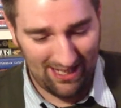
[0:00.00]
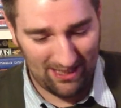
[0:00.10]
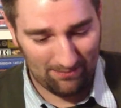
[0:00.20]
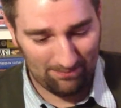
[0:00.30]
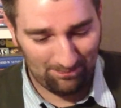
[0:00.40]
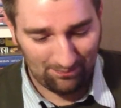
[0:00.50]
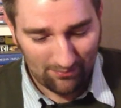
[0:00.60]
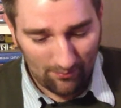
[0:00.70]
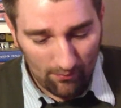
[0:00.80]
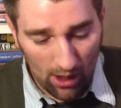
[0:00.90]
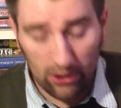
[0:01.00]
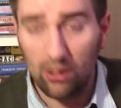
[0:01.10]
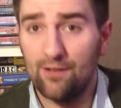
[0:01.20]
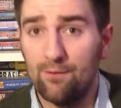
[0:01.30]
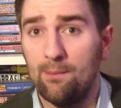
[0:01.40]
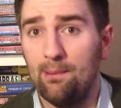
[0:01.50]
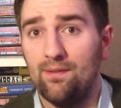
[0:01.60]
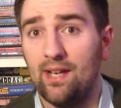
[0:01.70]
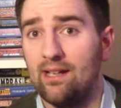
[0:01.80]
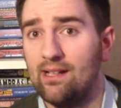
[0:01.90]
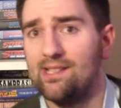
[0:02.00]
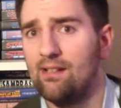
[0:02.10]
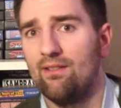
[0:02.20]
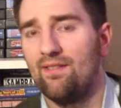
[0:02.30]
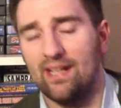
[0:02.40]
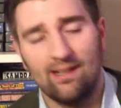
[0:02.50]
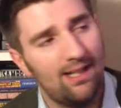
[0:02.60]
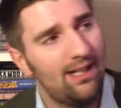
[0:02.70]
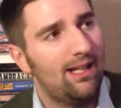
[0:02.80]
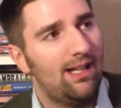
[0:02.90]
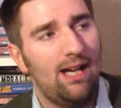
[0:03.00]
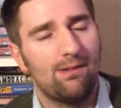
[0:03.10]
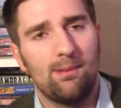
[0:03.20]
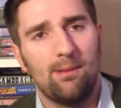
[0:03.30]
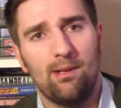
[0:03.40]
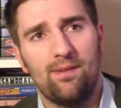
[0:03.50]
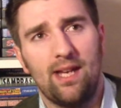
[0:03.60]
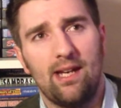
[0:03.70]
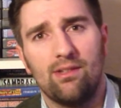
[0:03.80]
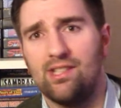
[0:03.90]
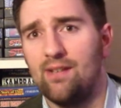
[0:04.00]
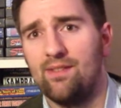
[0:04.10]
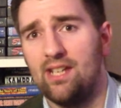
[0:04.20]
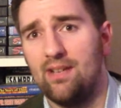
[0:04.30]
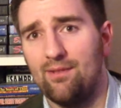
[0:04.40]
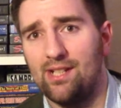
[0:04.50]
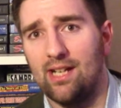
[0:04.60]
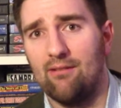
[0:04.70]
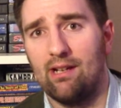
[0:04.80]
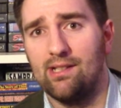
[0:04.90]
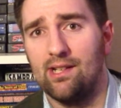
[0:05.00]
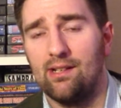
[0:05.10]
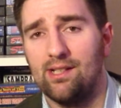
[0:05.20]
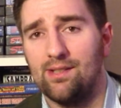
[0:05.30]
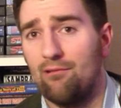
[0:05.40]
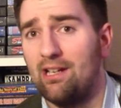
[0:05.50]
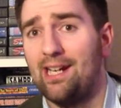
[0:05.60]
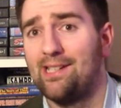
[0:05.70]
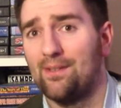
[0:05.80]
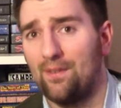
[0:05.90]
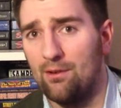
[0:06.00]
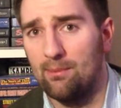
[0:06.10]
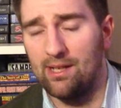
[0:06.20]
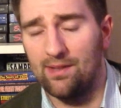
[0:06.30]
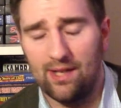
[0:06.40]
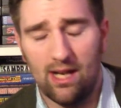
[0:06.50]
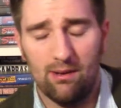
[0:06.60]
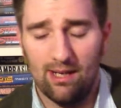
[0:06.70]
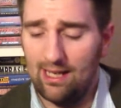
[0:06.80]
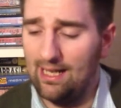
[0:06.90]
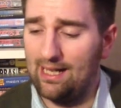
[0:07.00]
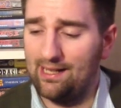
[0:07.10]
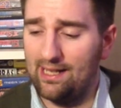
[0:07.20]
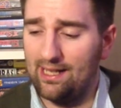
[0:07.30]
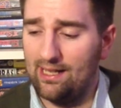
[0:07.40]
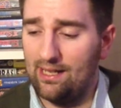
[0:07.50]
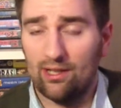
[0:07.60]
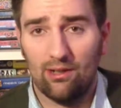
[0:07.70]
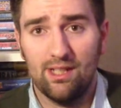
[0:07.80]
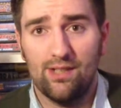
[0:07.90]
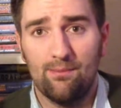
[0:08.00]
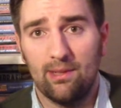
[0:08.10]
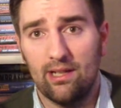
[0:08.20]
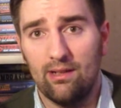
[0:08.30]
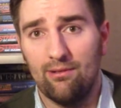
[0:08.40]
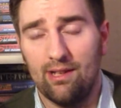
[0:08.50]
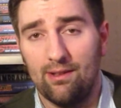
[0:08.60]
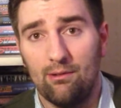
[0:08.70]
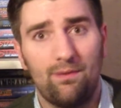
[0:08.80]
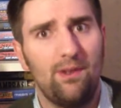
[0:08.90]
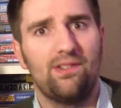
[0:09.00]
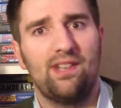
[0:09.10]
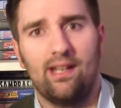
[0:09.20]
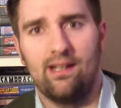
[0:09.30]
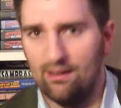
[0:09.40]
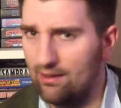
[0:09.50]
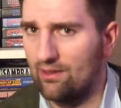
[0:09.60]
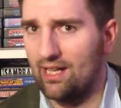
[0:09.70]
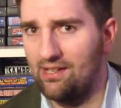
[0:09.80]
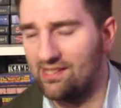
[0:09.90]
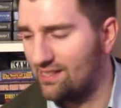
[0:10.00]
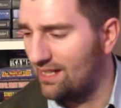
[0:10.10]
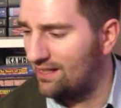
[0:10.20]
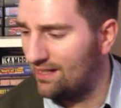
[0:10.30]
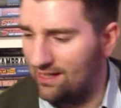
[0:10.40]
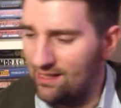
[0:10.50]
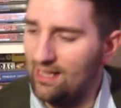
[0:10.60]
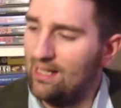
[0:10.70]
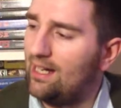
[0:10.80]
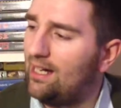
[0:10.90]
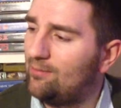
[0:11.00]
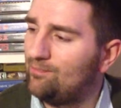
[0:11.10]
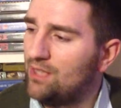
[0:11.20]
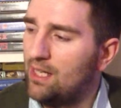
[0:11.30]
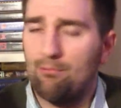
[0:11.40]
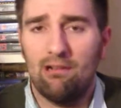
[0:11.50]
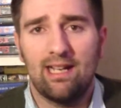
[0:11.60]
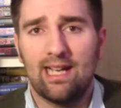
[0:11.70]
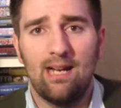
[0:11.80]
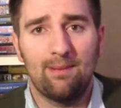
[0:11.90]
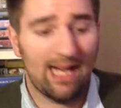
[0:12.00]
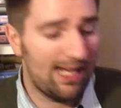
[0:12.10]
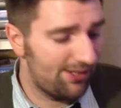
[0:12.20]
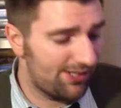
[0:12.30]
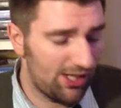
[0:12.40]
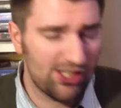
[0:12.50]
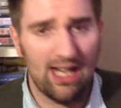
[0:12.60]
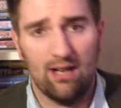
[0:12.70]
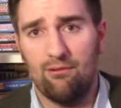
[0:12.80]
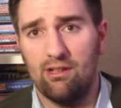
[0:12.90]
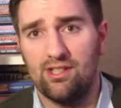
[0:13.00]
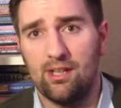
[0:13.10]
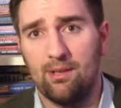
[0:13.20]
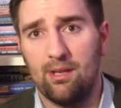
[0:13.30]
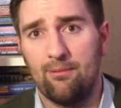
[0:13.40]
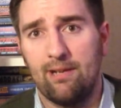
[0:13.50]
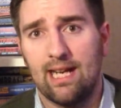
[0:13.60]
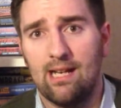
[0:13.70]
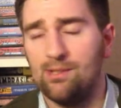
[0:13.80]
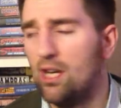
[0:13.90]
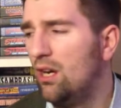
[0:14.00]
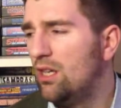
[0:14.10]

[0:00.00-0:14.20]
I got this for my birthday. That's another thing. It was my birthday on the 17th of January, so that's 3 days after filming this video. And I got this from my girlfriend, or fiance. Got to get used to saying that. Brilliant game again, search it out if you're into WWE games.